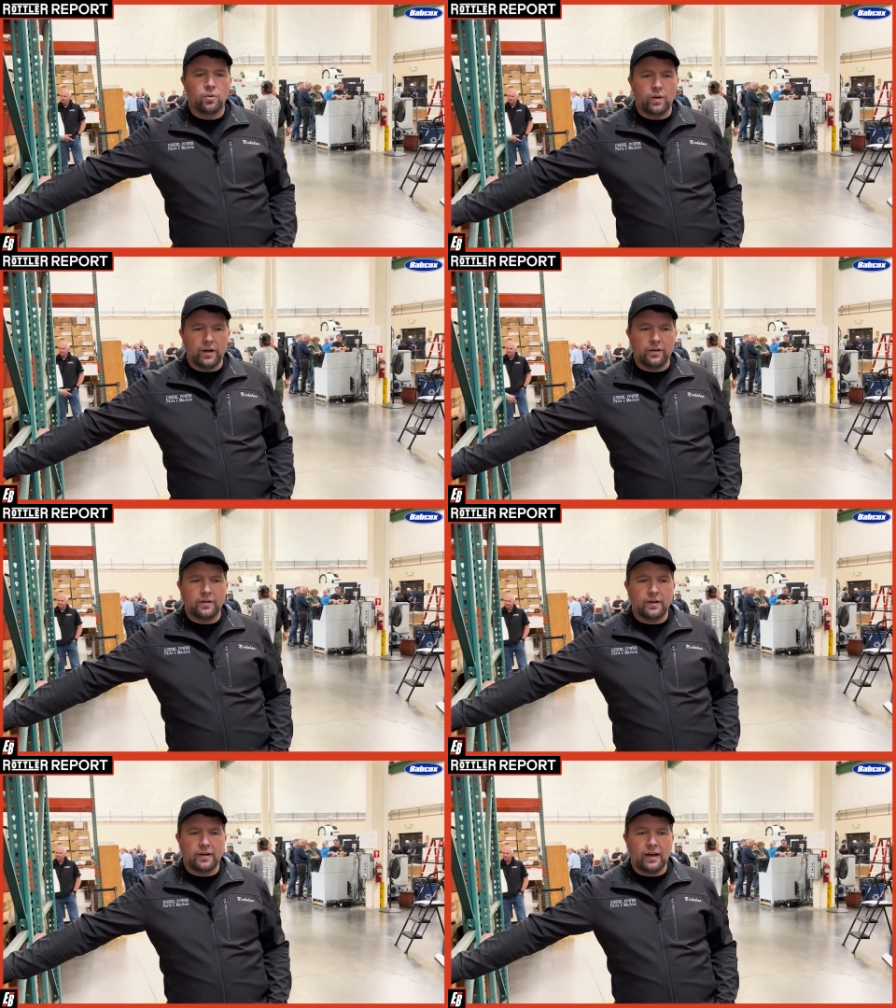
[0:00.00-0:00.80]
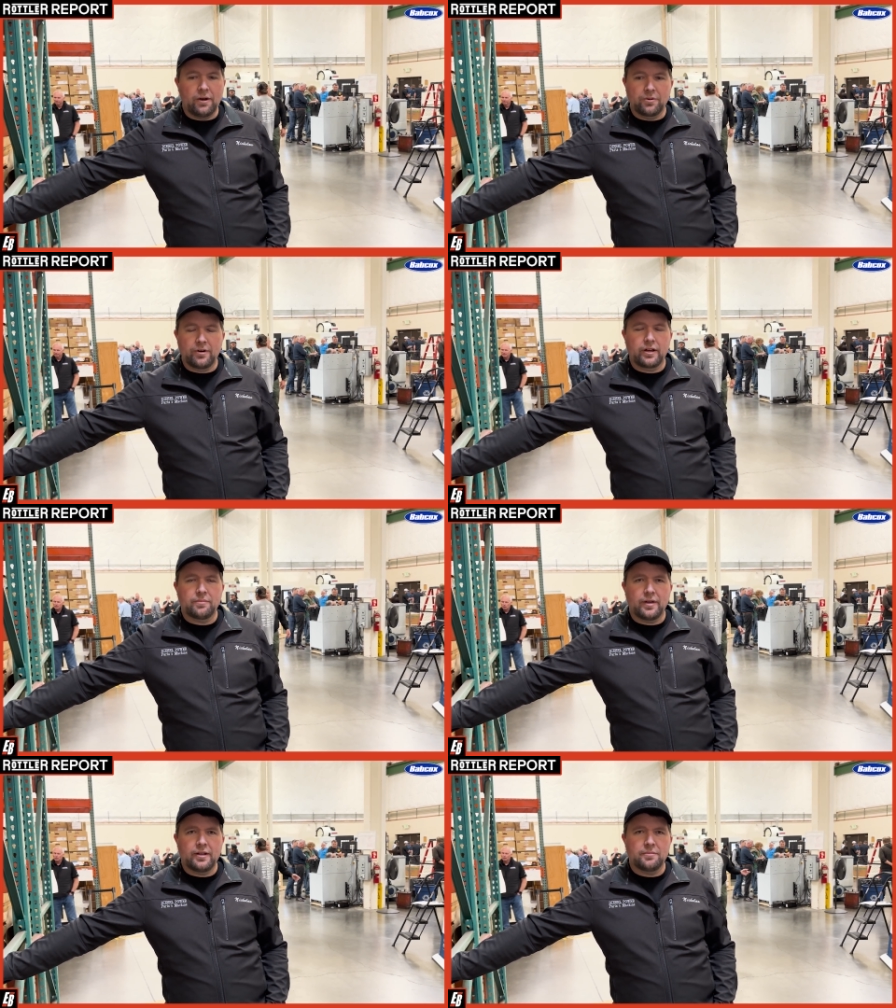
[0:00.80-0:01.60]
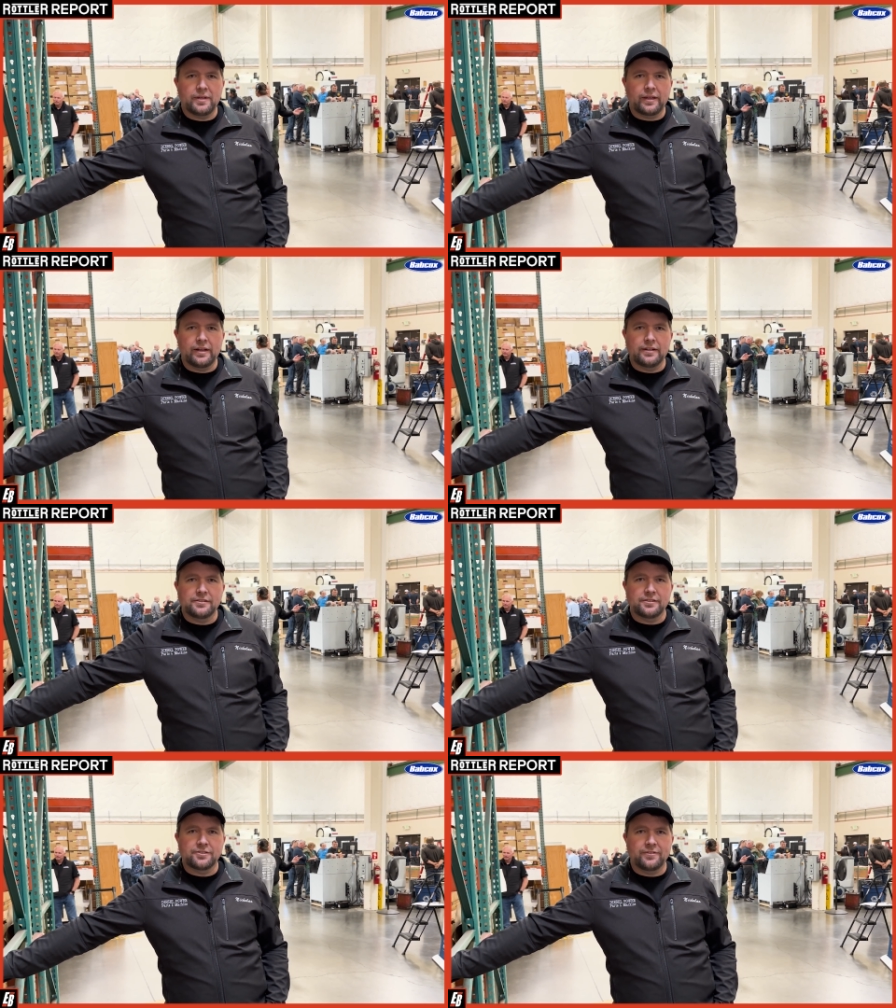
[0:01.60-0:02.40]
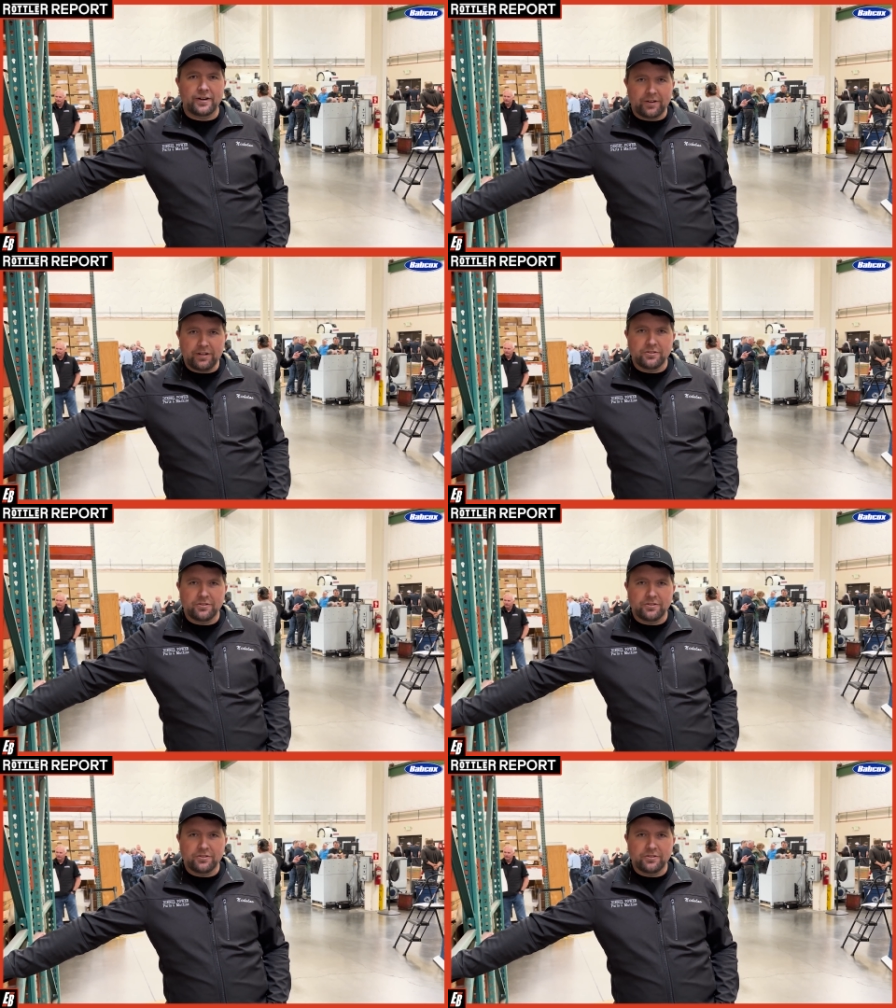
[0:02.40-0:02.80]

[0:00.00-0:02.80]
Well, I would recommend it because it's very